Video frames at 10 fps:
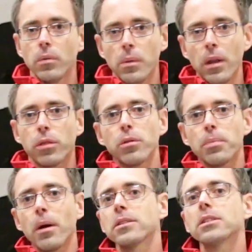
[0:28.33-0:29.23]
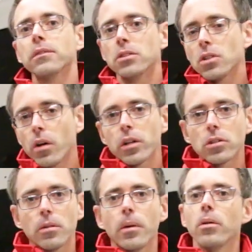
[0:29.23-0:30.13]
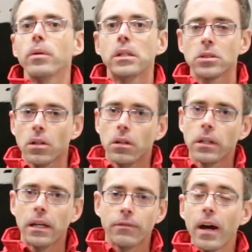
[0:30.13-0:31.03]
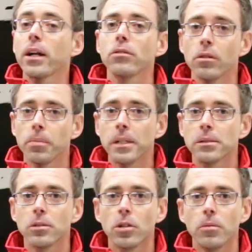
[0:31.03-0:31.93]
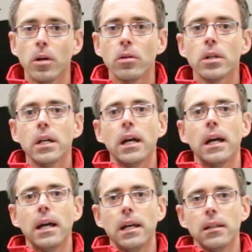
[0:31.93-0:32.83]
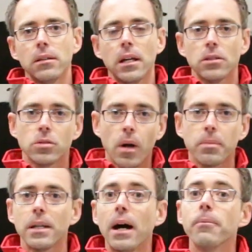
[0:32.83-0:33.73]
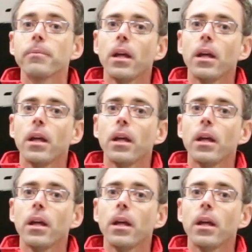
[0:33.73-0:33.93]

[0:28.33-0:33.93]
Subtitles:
we went through the process of installing a turbo. We installed a factory replacement turbo and then swapped it out.